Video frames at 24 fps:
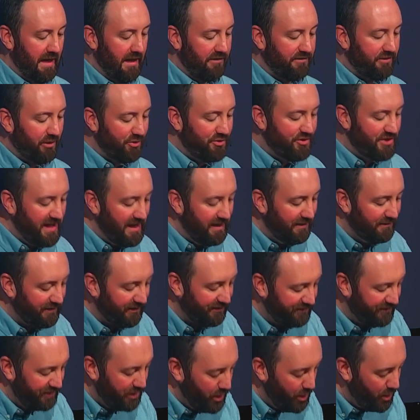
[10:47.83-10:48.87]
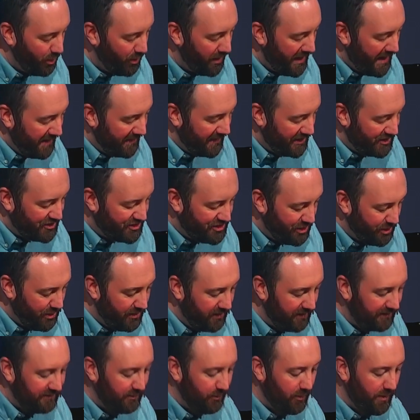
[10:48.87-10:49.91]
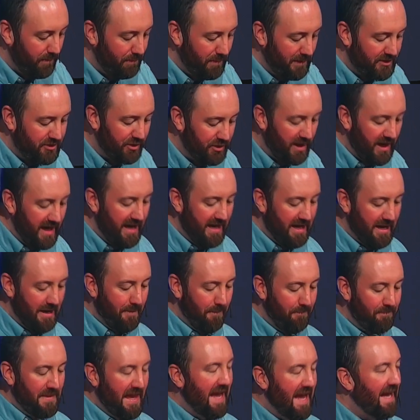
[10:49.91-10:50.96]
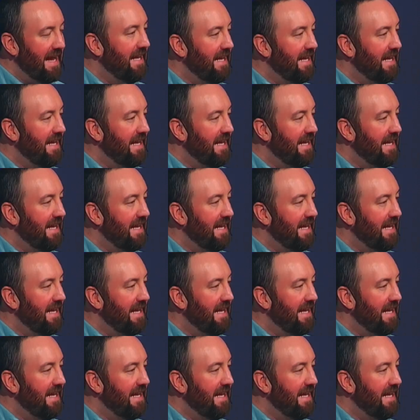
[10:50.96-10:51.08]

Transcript: And so Jesus knew that Judas would betray him.